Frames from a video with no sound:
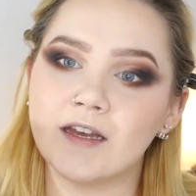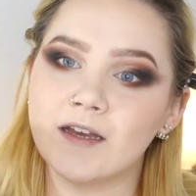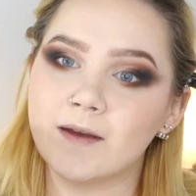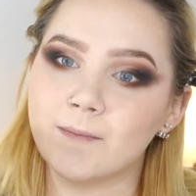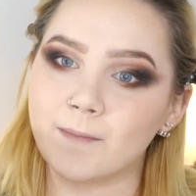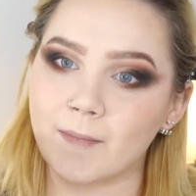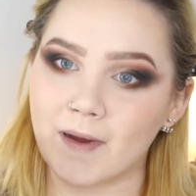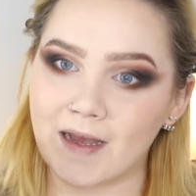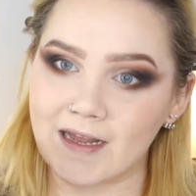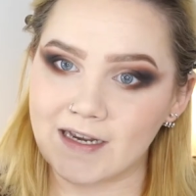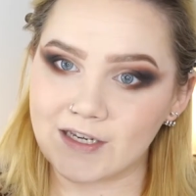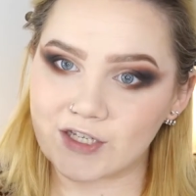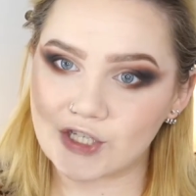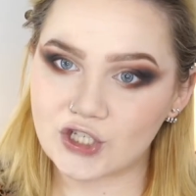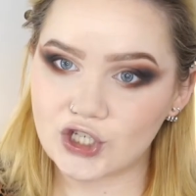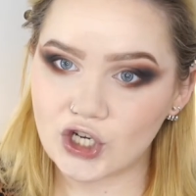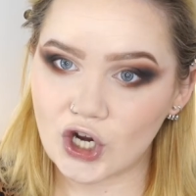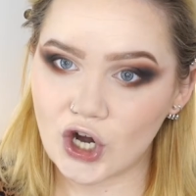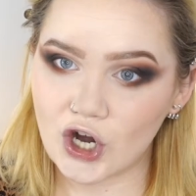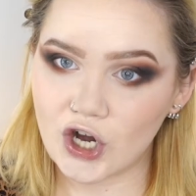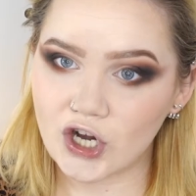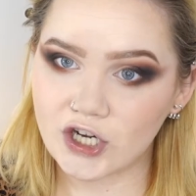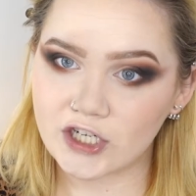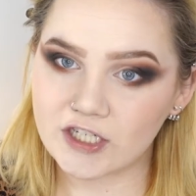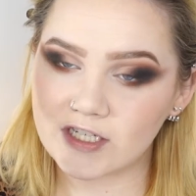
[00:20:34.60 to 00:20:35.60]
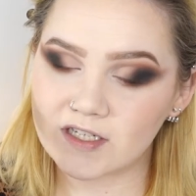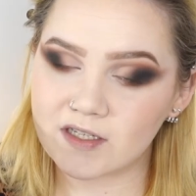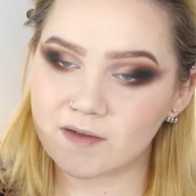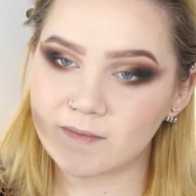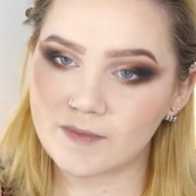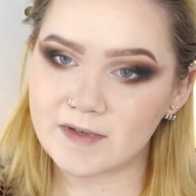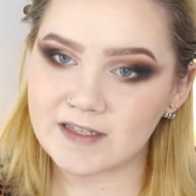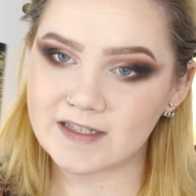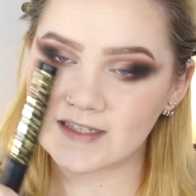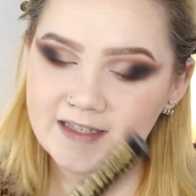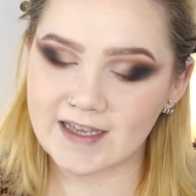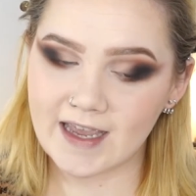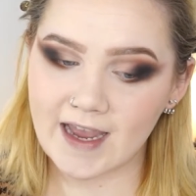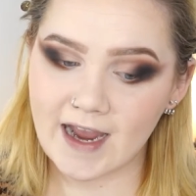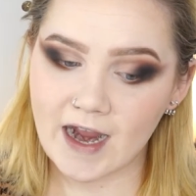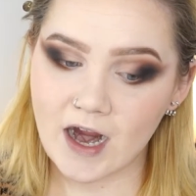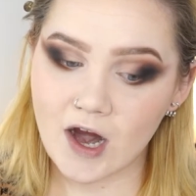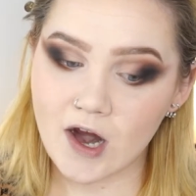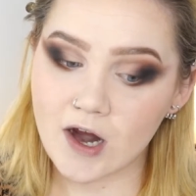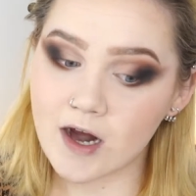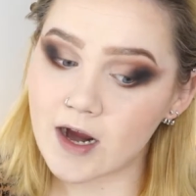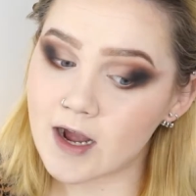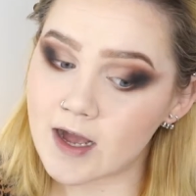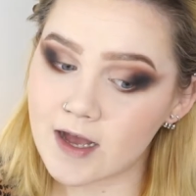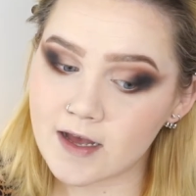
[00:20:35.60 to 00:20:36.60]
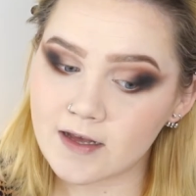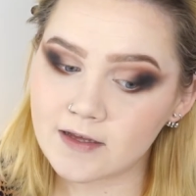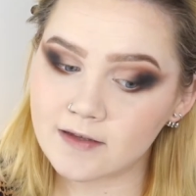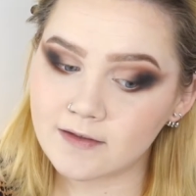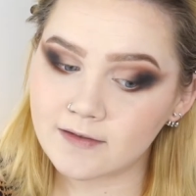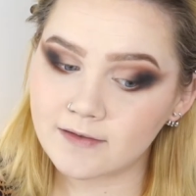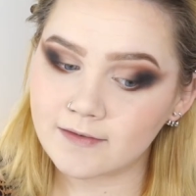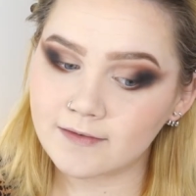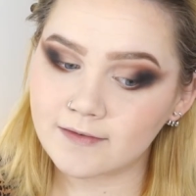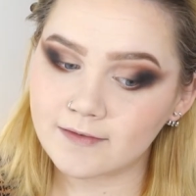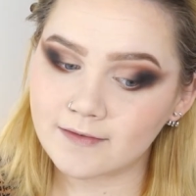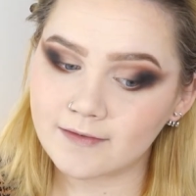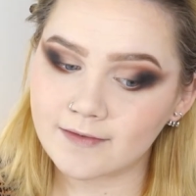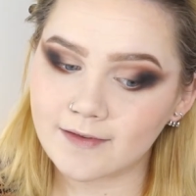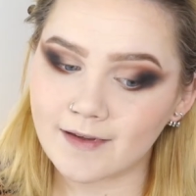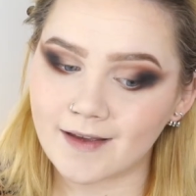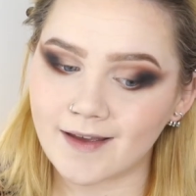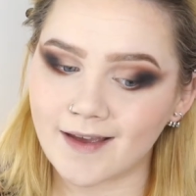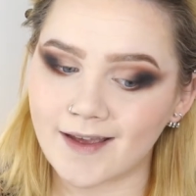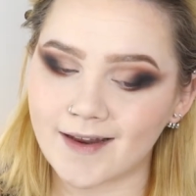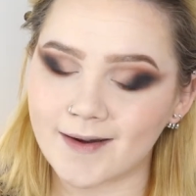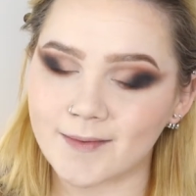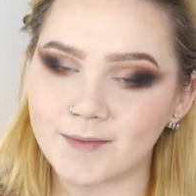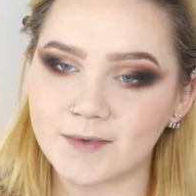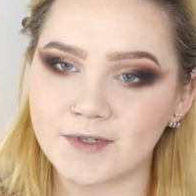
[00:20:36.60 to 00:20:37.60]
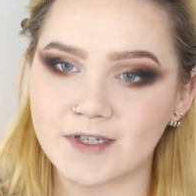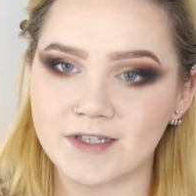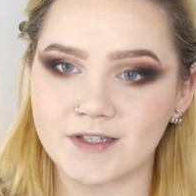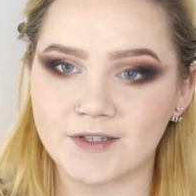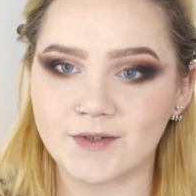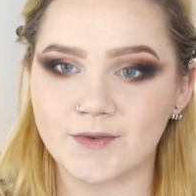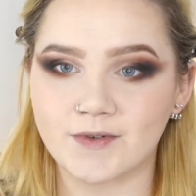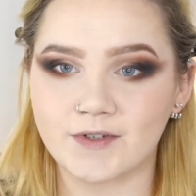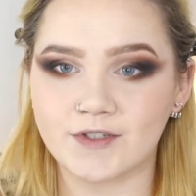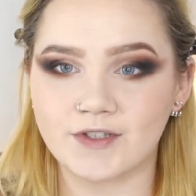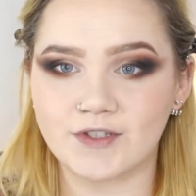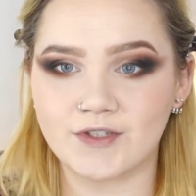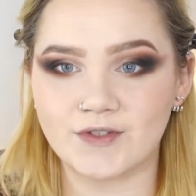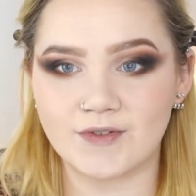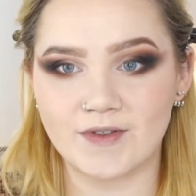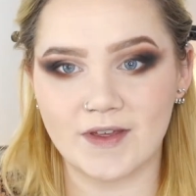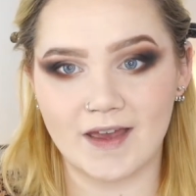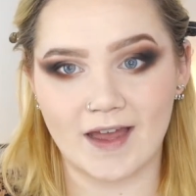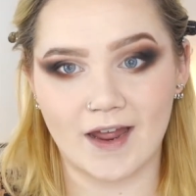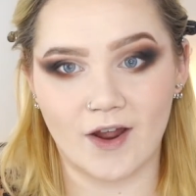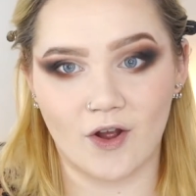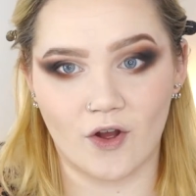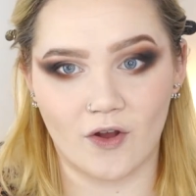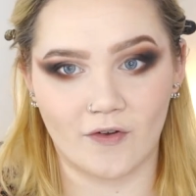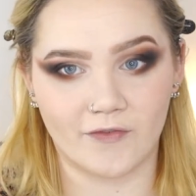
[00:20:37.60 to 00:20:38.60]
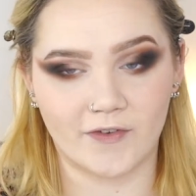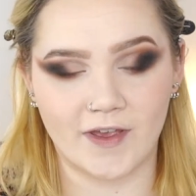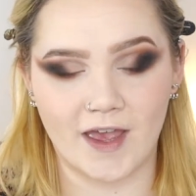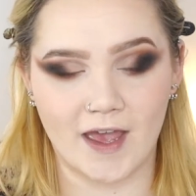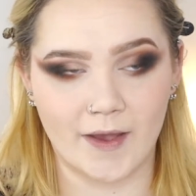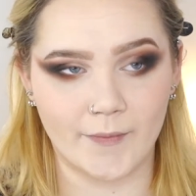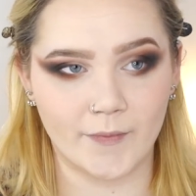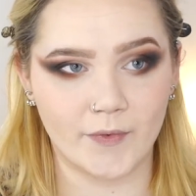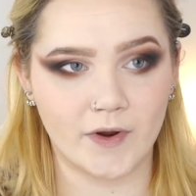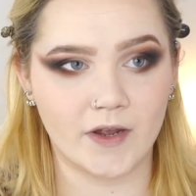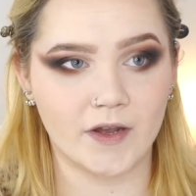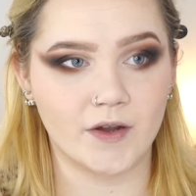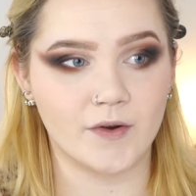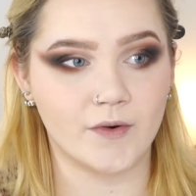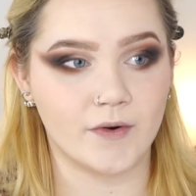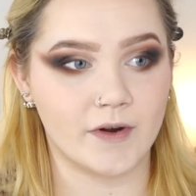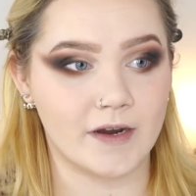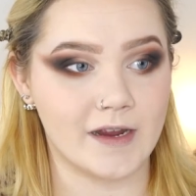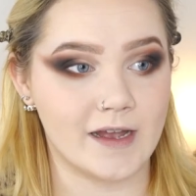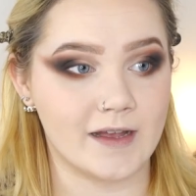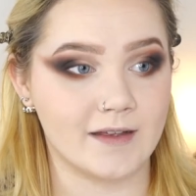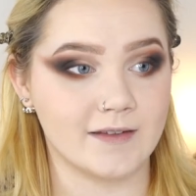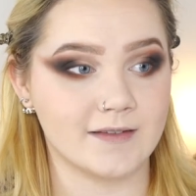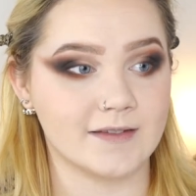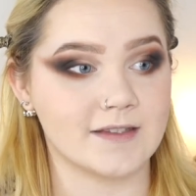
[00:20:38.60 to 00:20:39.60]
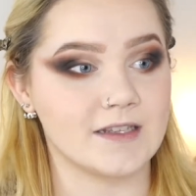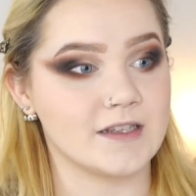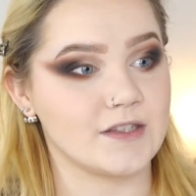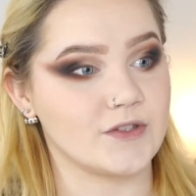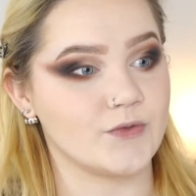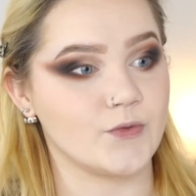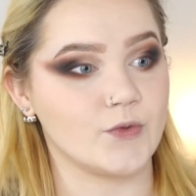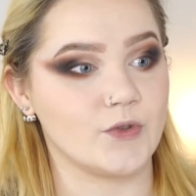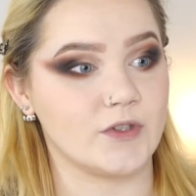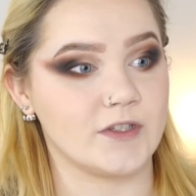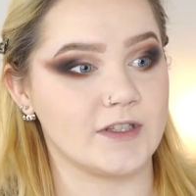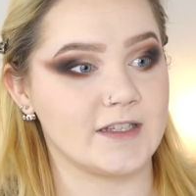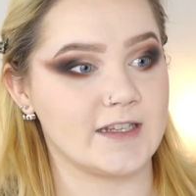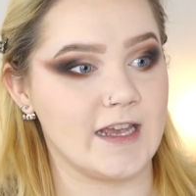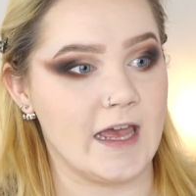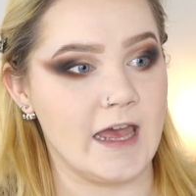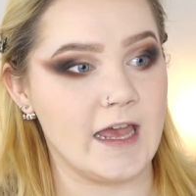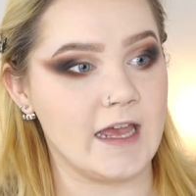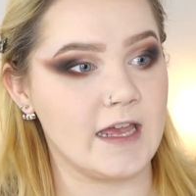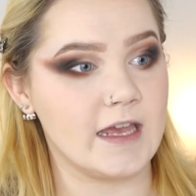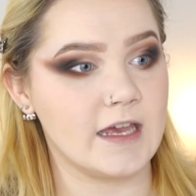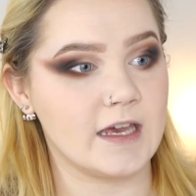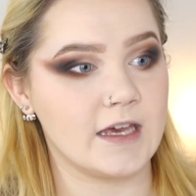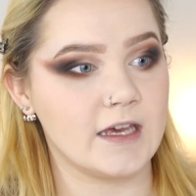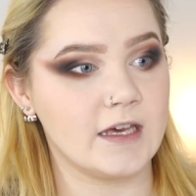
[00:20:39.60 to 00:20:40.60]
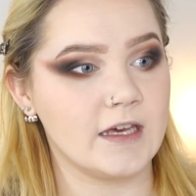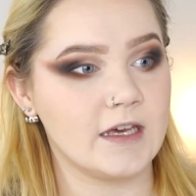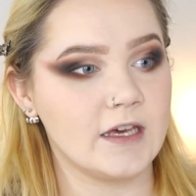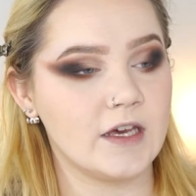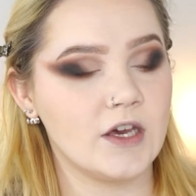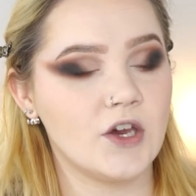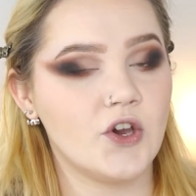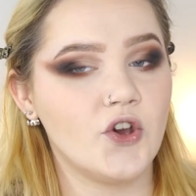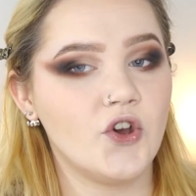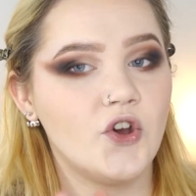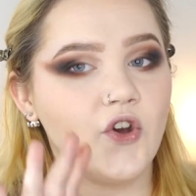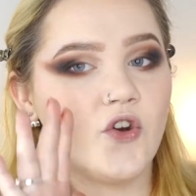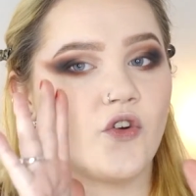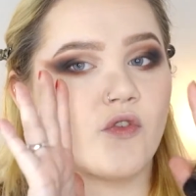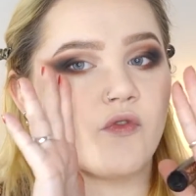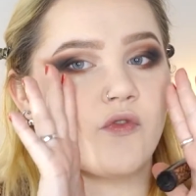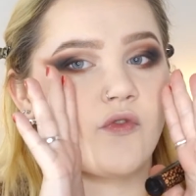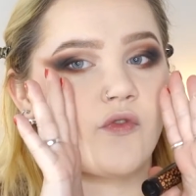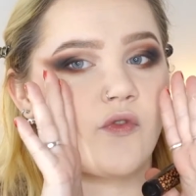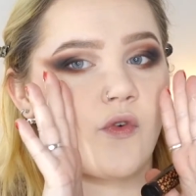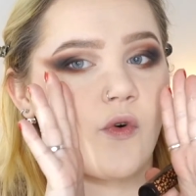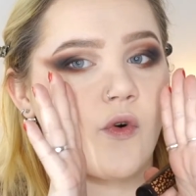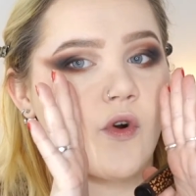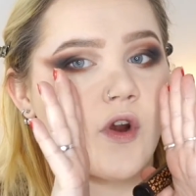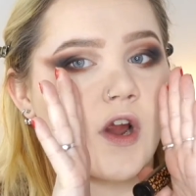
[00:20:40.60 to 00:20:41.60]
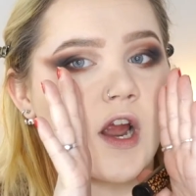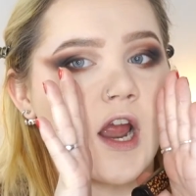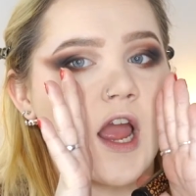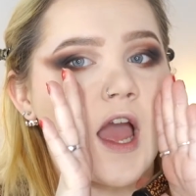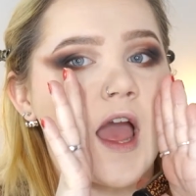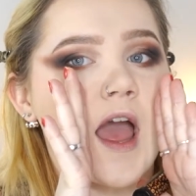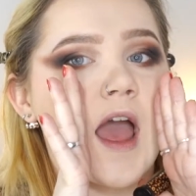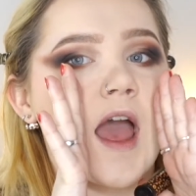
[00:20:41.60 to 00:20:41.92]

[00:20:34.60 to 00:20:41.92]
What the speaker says: by Tarte mascara. And I'm just going to do that off camera or else this will take forever.